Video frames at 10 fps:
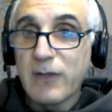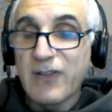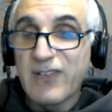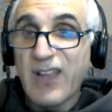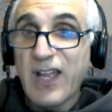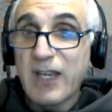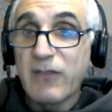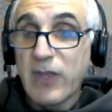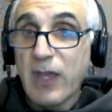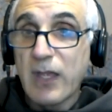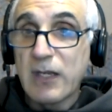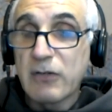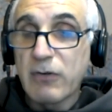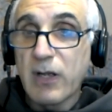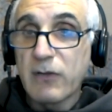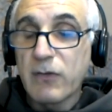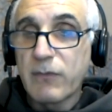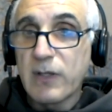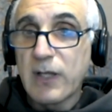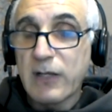society of the Antichrist
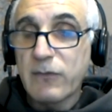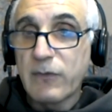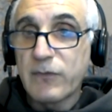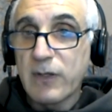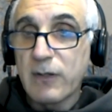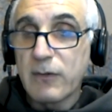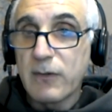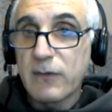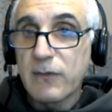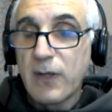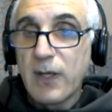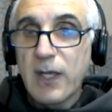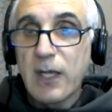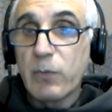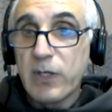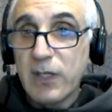over the last 50 years. And we